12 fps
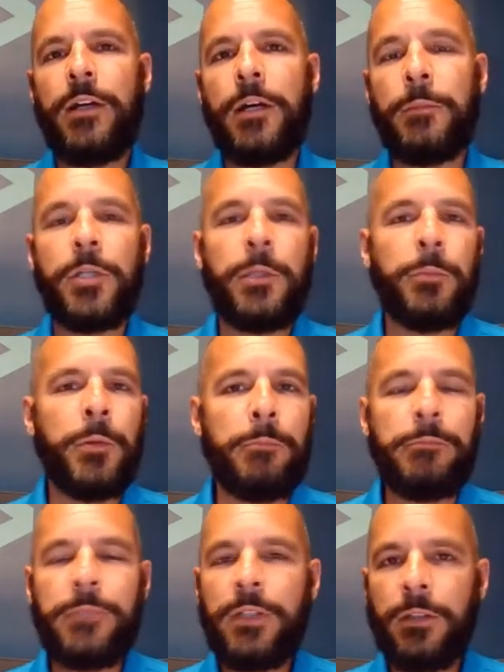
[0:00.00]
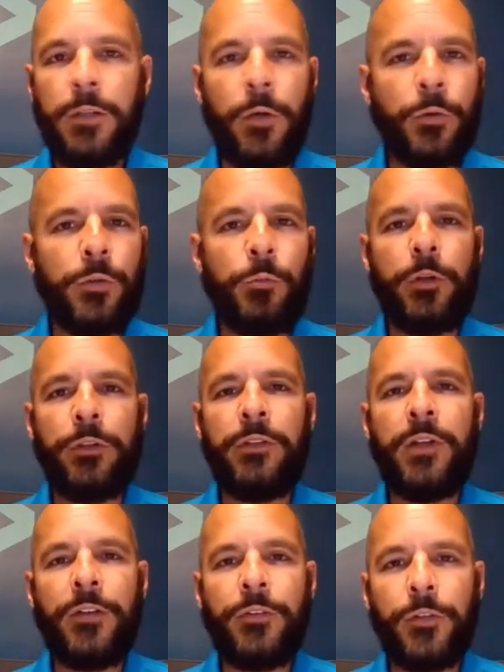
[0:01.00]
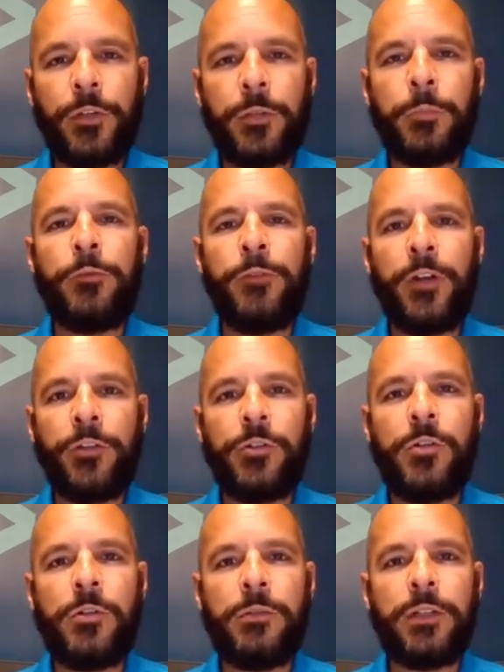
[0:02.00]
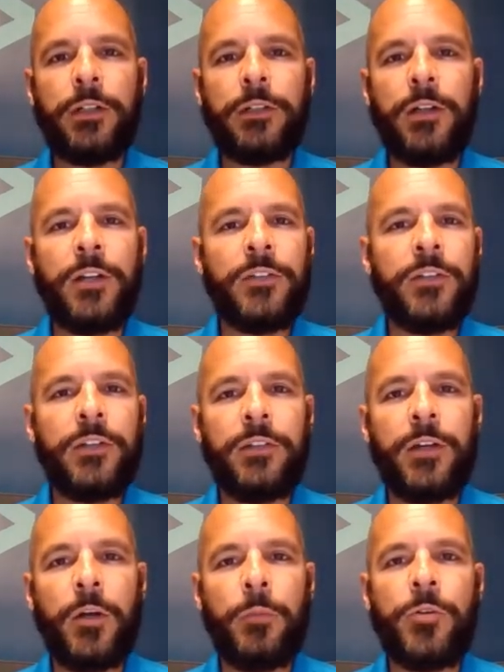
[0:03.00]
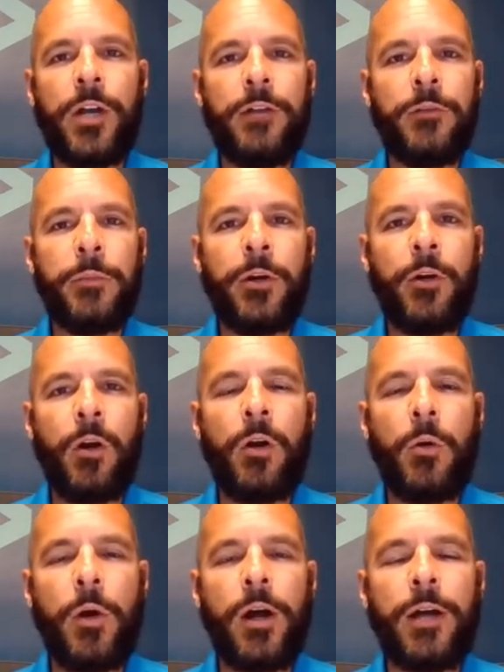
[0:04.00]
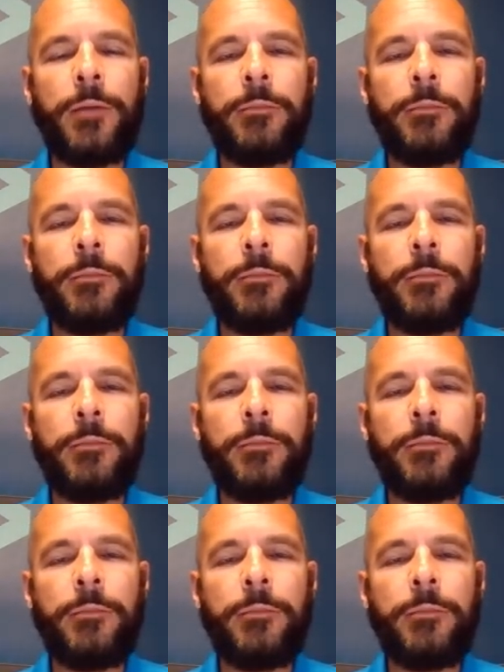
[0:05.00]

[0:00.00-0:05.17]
keep them loaded with nice looking professional content to help drive a better ROI.